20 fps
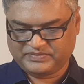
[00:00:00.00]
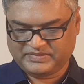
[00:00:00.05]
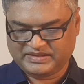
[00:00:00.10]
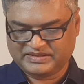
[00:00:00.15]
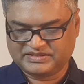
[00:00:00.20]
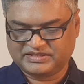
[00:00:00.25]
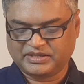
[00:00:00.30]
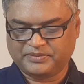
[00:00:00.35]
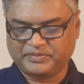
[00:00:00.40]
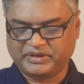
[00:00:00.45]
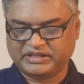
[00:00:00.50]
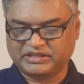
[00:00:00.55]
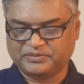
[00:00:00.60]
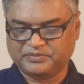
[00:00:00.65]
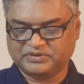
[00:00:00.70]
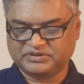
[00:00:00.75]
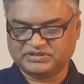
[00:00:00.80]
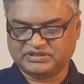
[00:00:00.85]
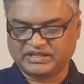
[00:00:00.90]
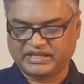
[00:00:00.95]
Some
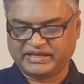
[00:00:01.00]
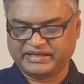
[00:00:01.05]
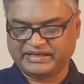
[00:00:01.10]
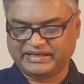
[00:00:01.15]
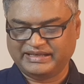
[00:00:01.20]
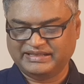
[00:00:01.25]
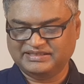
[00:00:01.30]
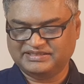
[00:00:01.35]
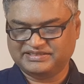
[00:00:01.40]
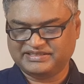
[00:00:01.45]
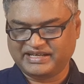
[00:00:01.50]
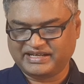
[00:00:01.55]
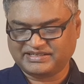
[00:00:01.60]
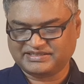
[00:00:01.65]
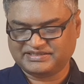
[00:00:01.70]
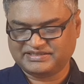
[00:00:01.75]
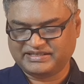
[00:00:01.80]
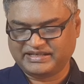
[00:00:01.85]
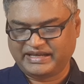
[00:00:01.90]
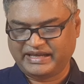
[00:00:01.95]
animals like
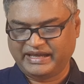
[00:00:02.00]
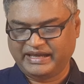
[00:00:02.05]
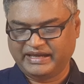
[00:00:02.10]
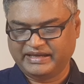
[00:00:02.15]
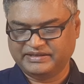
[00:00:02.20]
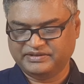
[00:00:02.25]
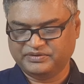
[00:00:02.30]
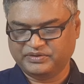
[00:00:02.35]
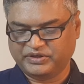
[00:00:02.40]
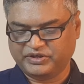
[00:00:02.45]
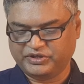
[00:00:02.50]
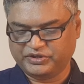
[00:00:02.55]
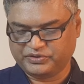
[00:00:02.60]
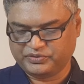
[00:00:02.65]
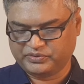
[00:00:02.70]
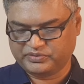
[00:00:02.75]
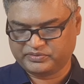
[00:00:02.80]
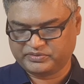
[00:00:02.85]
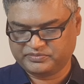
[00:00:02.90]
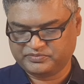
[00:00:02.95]
insects and
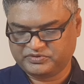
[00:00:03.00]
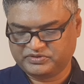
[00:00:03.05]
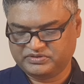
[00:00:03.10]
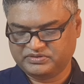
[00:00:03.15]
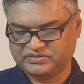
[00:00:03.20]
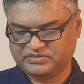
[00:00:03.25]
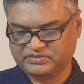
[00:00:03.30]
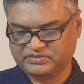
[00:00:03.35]
earthworms